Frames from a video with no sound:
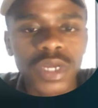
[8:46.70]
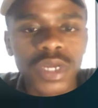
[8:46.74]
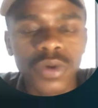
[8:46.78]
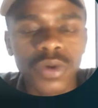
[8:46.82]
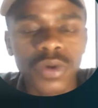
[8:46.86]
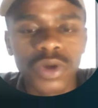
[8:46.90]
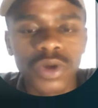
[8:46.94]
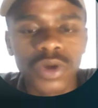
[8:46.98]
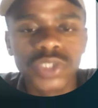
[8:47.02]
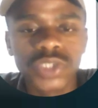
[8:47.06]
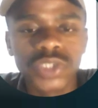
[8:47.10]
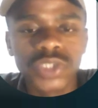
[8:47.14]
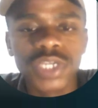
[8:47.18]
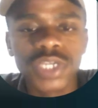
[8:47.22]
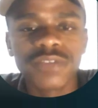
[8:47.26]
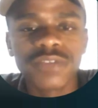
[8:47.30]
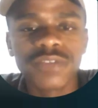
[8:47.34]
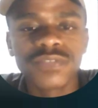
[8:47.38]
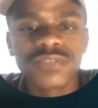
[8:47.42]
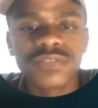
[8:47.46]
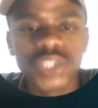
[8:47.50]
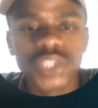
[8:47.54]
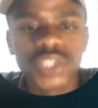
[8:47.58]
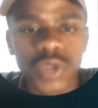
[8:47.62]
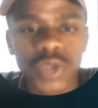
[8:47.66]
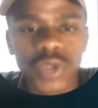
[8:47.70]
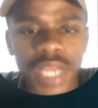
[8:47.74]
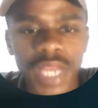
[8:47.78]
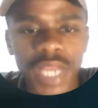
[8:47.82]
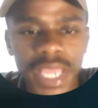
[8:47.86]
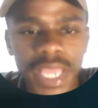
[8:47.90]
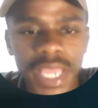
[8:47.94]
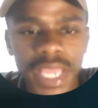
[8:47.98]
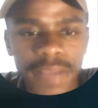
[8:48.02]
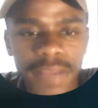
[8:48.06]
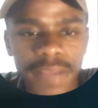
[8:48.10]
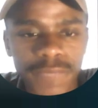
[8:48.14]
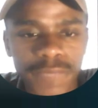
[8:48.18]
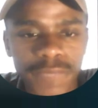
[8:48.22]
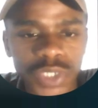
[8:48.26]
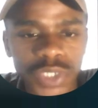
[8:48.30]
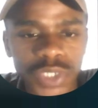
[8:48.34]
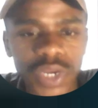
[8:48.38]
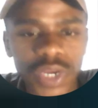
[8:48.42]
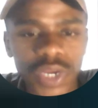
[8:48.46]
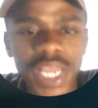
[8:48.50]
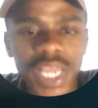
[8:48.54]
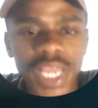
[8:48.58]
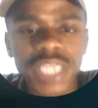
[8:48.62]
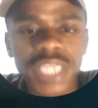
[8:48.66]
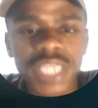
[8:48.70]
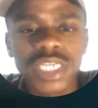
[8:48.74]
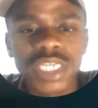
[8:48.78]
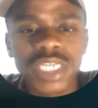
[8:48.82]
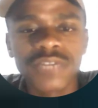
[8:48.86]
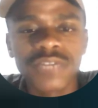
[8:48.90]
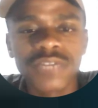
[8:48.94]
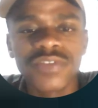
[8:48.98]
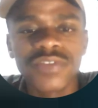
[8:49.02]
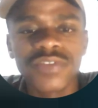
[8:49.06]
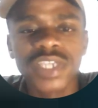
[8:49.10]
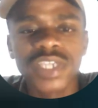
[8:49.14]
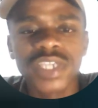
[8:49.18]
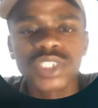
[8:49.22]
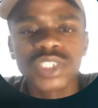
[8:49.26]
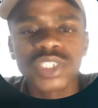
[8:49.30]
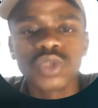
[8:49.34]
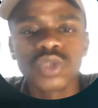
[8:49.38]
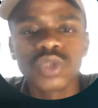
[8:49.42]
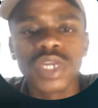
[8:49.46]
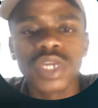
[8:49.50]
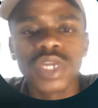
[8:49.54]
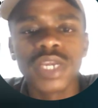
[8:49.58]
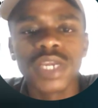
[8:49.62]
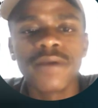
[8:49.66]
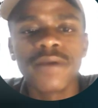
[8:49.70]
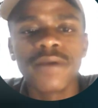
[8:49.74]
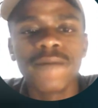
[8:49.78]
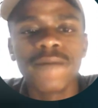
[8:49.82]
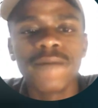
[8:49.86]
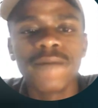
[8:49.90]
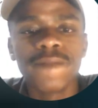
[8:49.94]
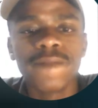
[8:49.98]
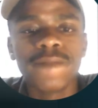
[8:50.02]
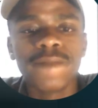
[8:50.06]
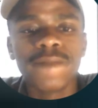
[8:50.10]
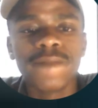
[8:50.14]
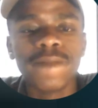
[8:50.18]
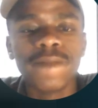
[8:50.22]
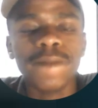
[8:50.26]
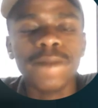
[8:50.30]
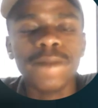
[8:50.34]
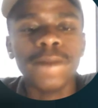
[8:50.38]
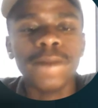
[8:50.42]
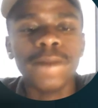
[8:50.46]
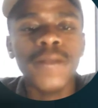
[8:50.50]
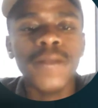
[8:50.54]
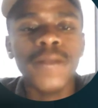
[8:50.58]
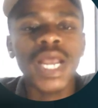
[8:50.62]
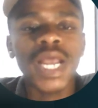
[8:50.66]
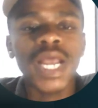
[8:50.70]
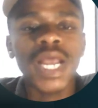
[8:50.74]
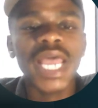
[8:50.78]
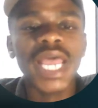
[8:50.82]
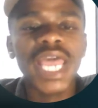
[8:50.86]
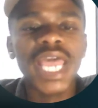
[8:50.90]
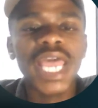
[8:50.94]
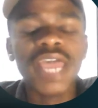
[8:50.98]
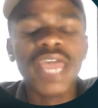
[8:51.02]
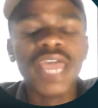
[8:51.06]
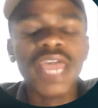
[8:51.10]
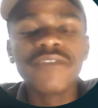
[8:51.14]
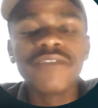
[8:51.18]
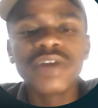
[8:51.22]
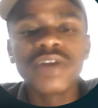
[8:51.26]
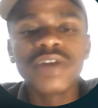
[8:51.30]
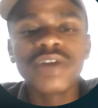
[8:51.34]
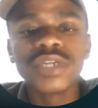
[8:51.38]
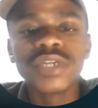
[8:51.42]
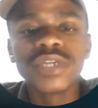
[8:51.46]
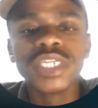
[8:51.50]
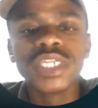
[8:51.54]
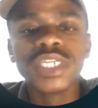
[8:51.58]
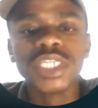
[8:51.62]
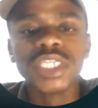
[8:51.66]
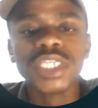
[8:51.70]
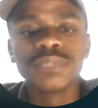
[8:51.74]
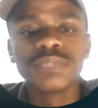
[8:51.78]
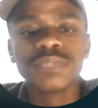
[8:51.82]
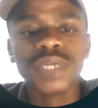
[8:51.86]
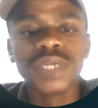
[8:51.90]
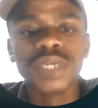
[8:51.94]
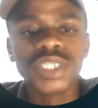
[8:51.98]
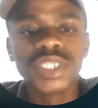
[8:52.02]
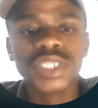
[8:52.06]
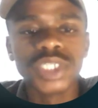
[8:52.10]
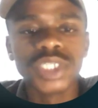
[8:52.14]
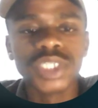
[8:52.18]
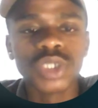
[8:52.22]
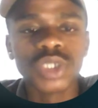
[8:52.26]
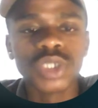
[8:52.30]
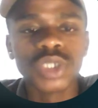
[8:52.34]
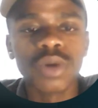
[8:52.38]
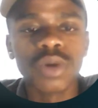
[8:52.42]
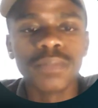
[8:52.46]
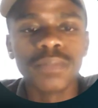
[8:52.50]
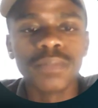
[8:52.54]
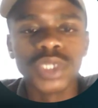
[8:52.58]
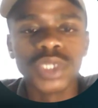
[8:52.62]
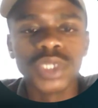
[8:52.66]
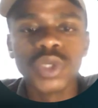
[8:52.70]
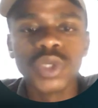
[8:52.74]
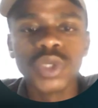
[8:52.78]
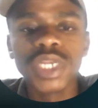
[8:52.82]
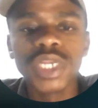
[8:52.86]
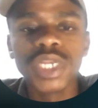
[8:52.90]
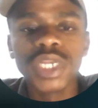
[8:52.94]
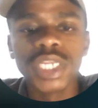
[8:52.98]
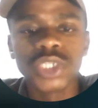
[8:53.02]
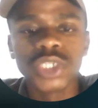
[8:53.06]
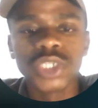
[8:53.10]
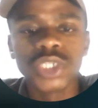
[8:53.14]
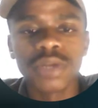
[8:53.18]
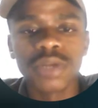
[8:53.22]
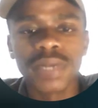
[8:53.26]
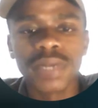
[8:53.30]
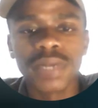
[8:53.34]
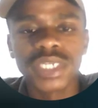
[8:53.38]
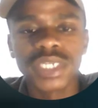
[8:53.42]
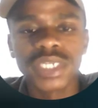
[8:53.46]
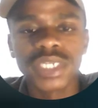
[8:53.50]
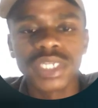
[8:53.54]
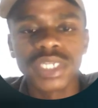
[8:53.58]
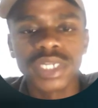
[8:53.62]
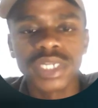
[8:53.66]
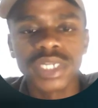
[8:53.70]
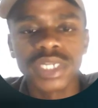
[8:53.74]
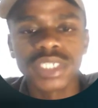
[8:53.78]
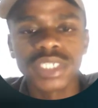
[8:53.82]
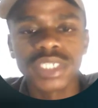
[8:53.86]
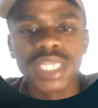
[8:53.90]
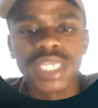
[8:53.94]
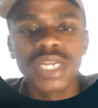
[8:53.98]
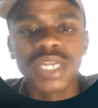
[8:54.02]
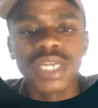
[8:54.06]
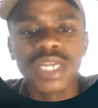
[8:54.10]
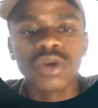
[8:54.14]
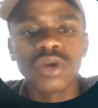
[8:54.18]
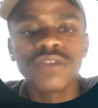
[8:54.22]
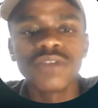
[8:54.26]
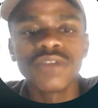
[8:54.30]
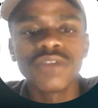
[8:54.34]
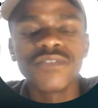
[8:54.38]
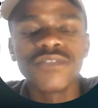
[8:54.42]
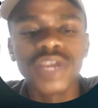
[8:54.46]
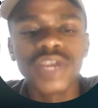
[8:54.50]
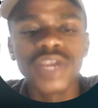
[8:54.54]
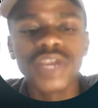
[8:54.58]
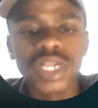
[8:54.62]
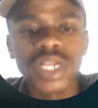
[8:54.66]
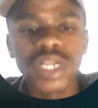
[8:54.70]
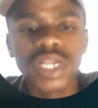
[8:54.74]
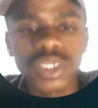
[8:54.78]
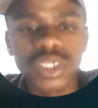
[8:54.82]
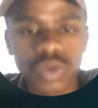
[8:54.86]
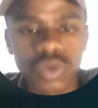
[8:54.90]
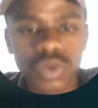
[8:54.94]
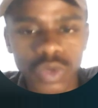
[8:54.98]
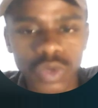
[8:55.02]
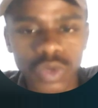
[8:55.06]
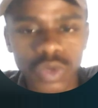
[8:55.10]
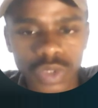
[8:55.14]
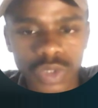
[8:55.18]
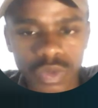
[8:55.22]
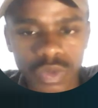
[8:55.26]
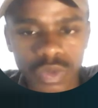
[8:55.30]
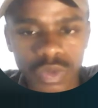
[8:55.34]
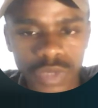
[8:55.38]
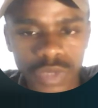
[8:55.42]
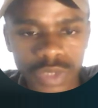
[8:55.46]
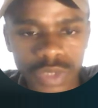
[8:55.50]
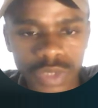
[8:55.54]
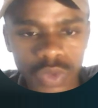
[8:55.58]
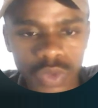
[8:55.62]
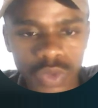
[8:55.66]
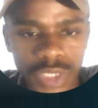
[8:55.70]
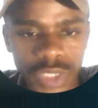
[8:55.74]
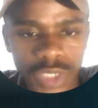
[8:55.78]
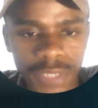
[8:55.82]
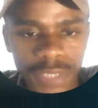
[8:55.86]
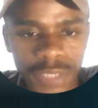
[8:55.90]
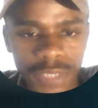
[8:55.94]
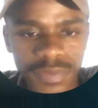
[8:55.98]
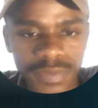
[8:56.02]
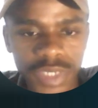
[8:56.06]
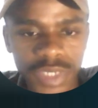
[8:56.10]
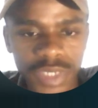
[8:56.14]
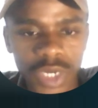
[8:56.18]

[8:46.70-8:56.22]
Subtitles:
We also have soil air. Soil air refers to the air found in the spaces between the soil particles that are not filled with water.